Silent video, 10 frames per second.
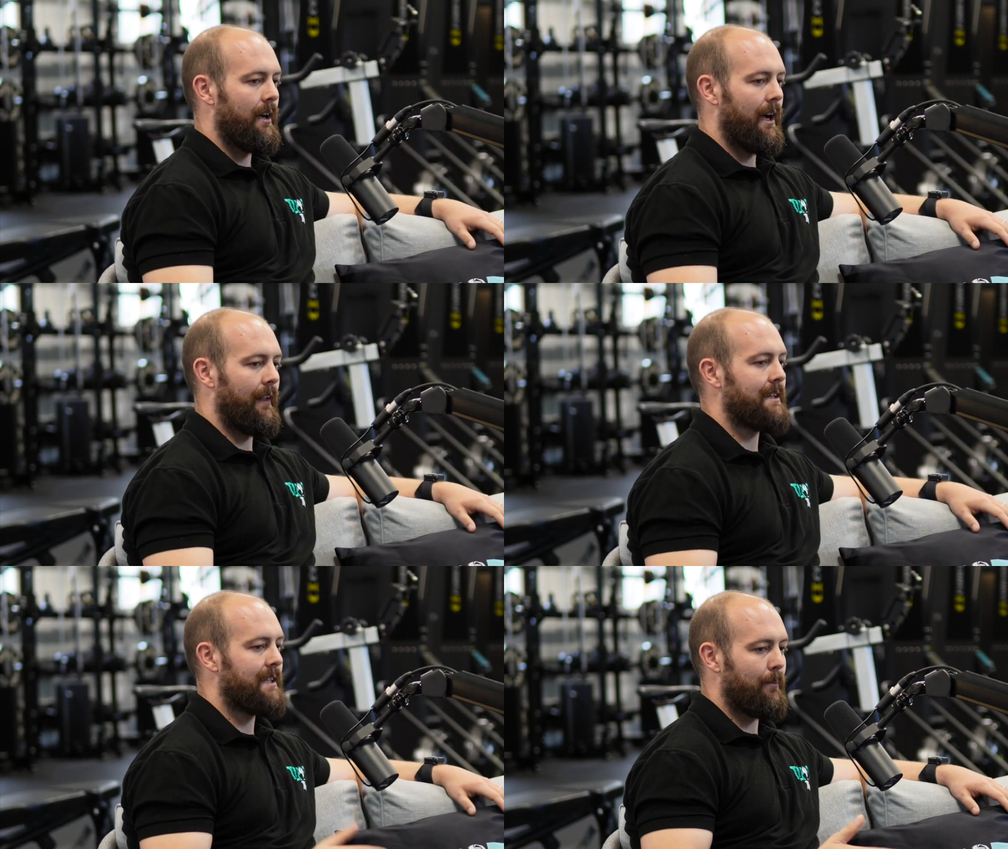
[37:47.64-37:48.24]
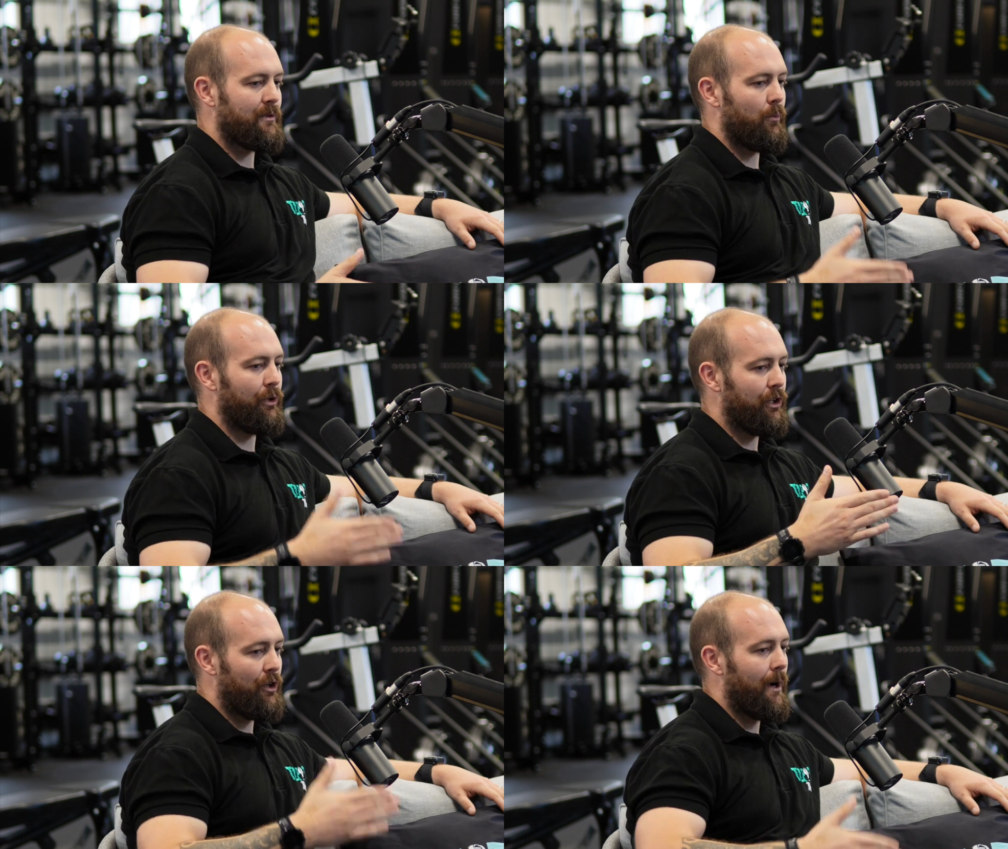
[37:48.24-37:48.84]
And it seems that when
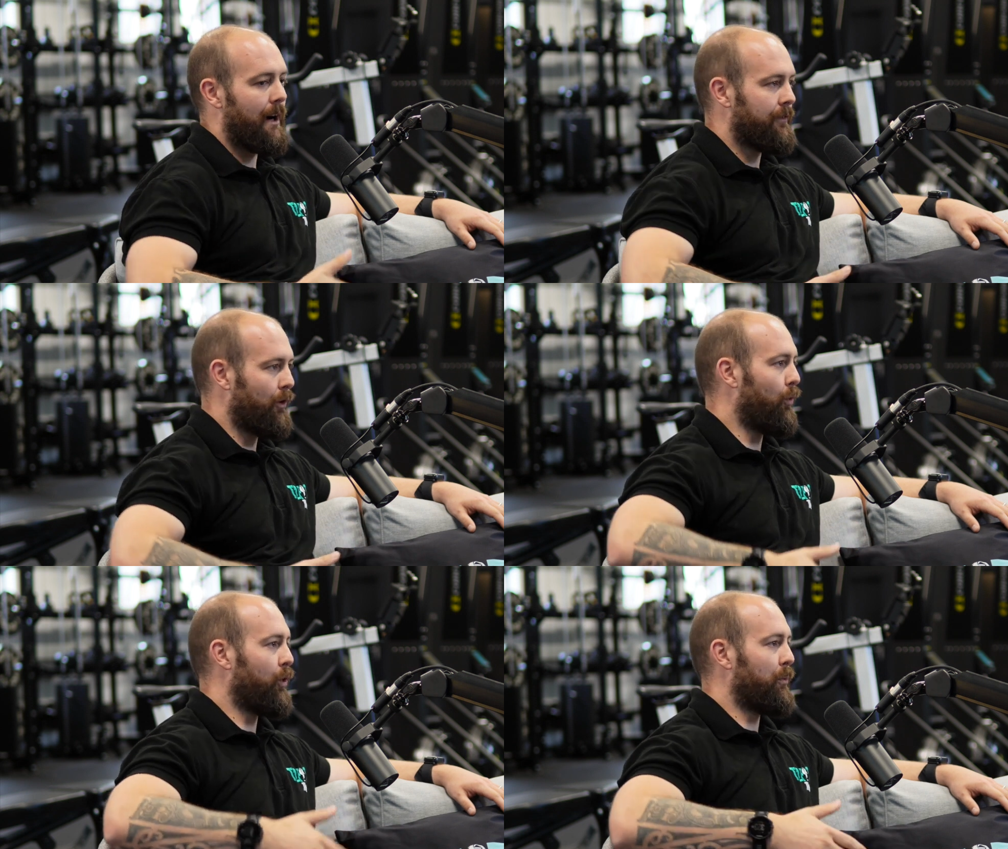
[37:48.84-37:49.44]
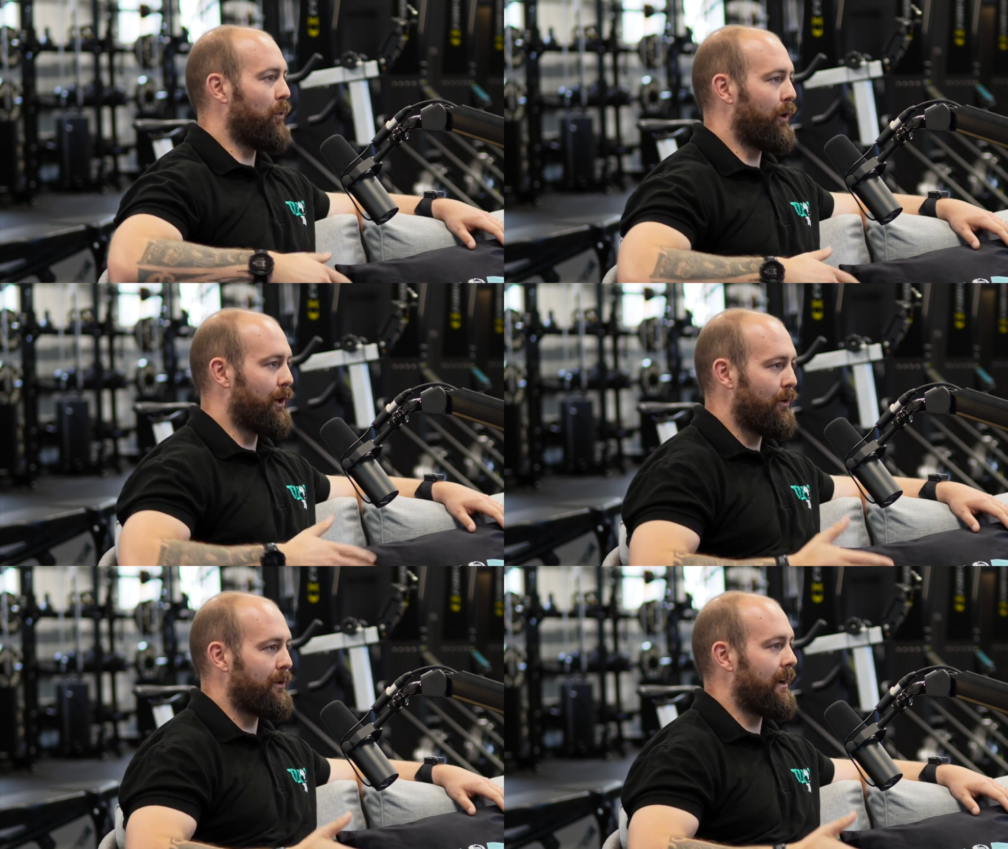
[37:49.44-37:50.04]
you do have to audible and
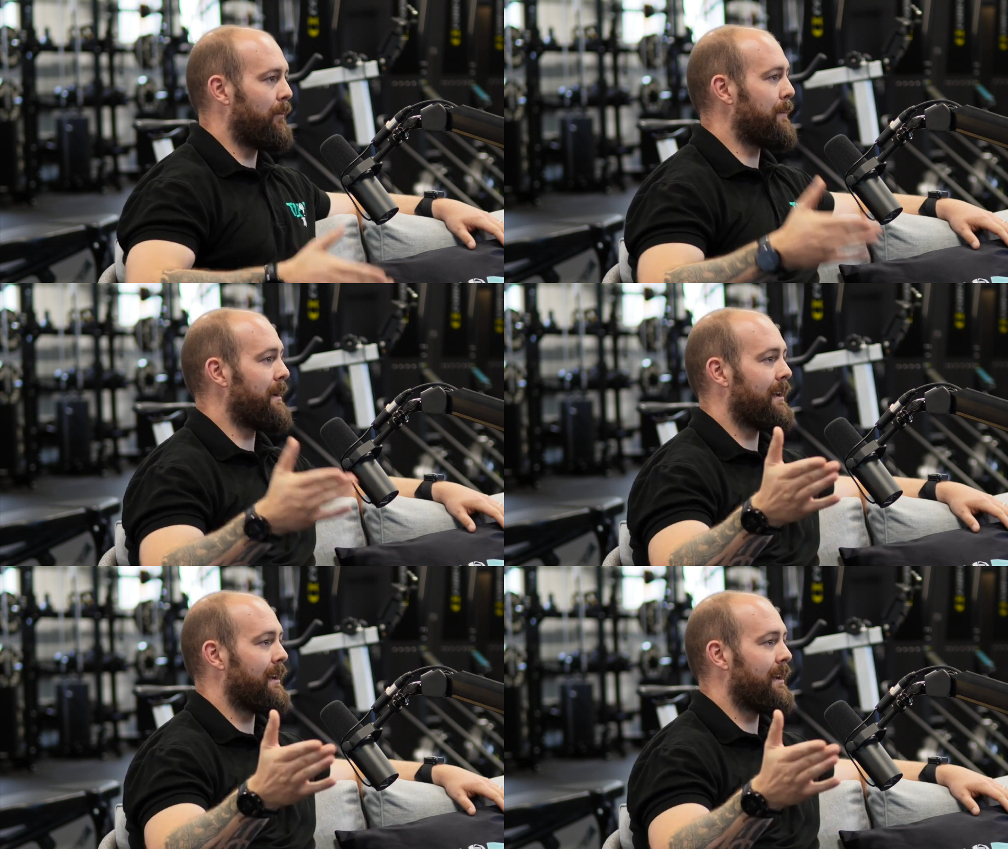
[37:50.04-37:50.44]
go down maybe